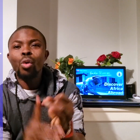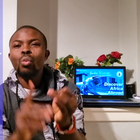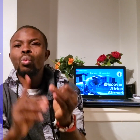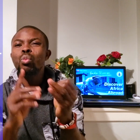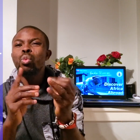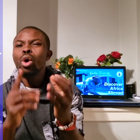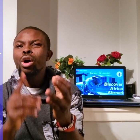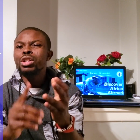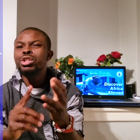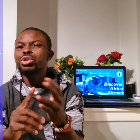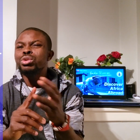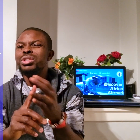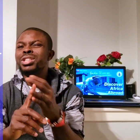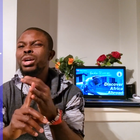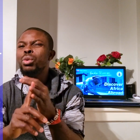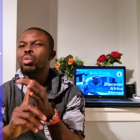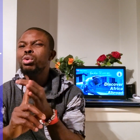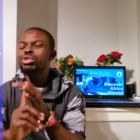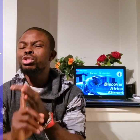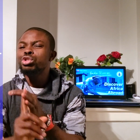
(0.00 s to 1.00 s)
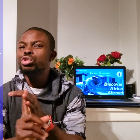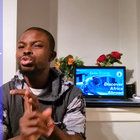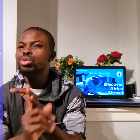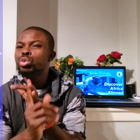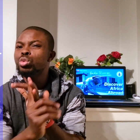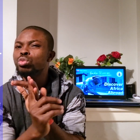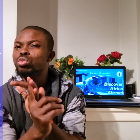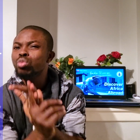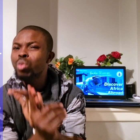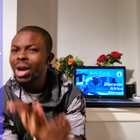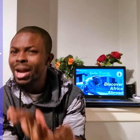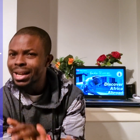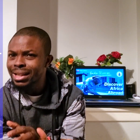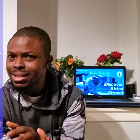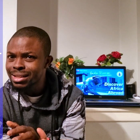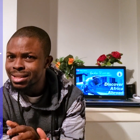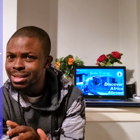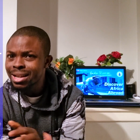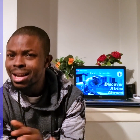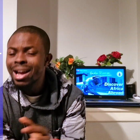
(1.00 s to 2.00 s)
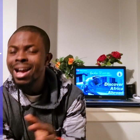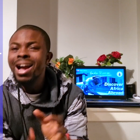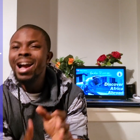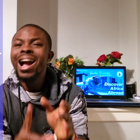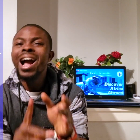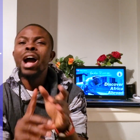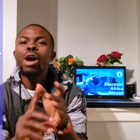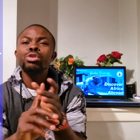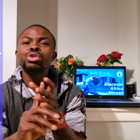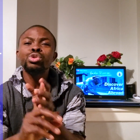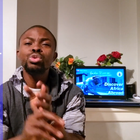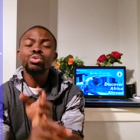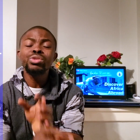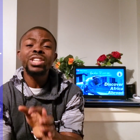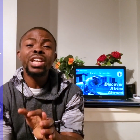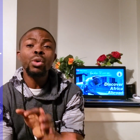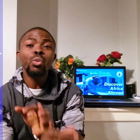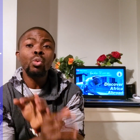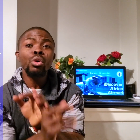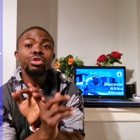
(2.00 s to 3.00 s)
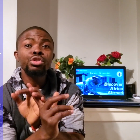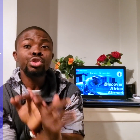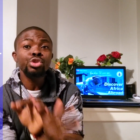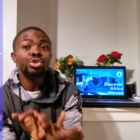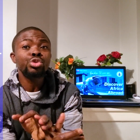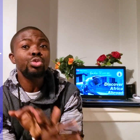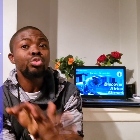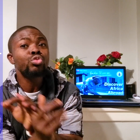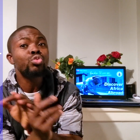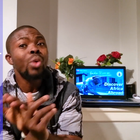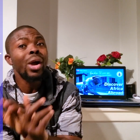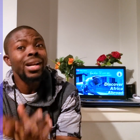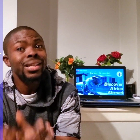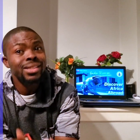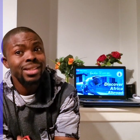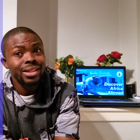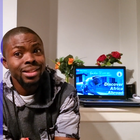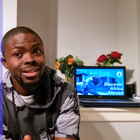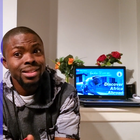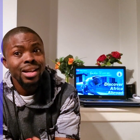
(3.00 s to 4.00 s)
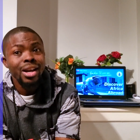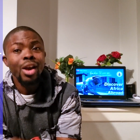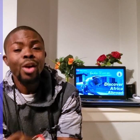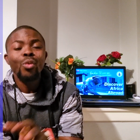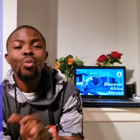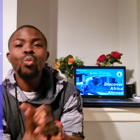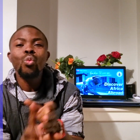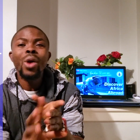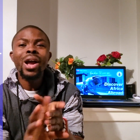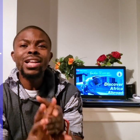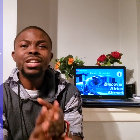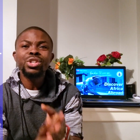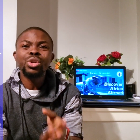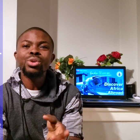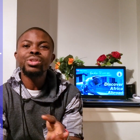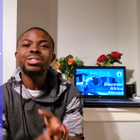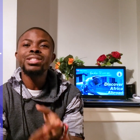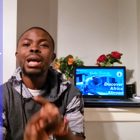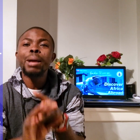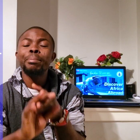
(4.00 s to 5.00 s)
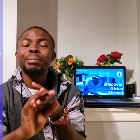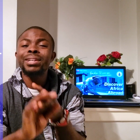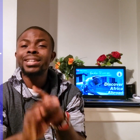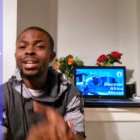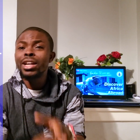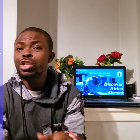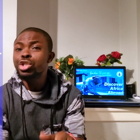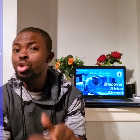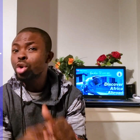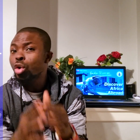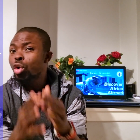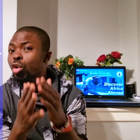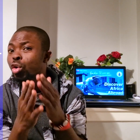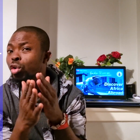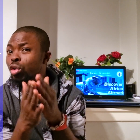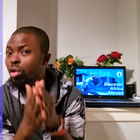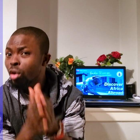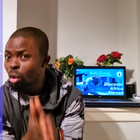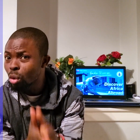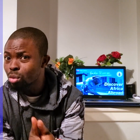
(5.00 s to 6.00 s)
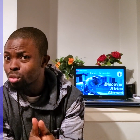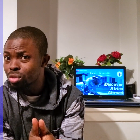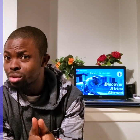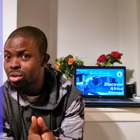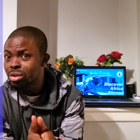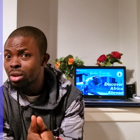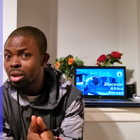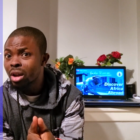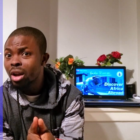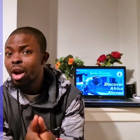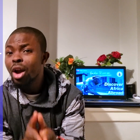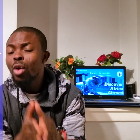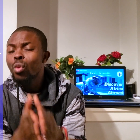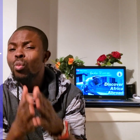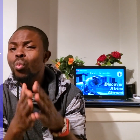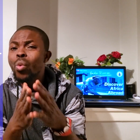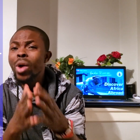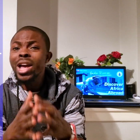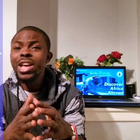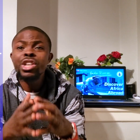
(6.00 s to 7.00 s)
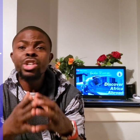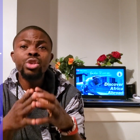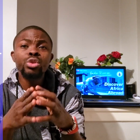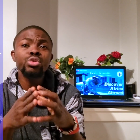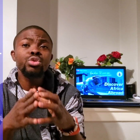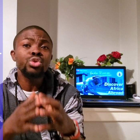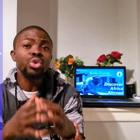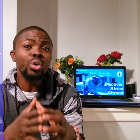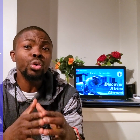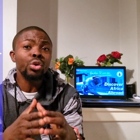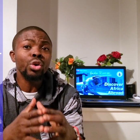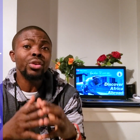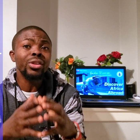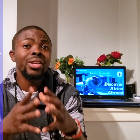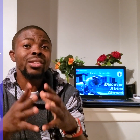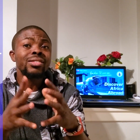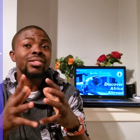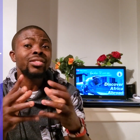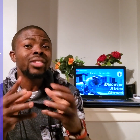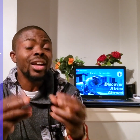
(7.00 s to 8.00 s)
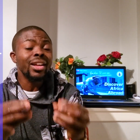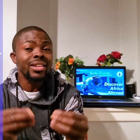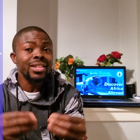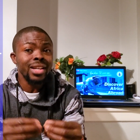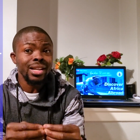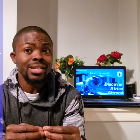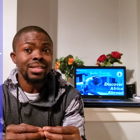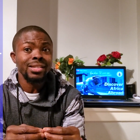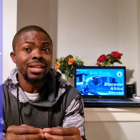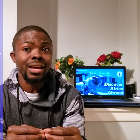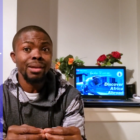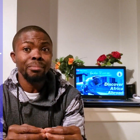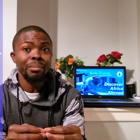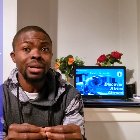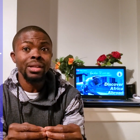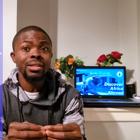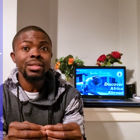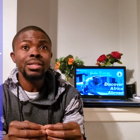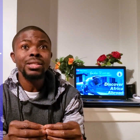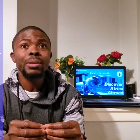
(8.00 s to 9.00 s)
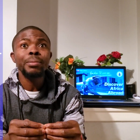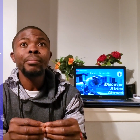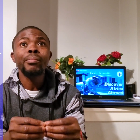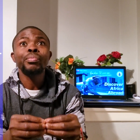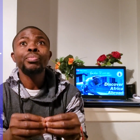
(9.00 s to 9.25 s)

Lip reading: What do they want you to write? How do they want you to write it? When does the application close? When you don't understand the assignment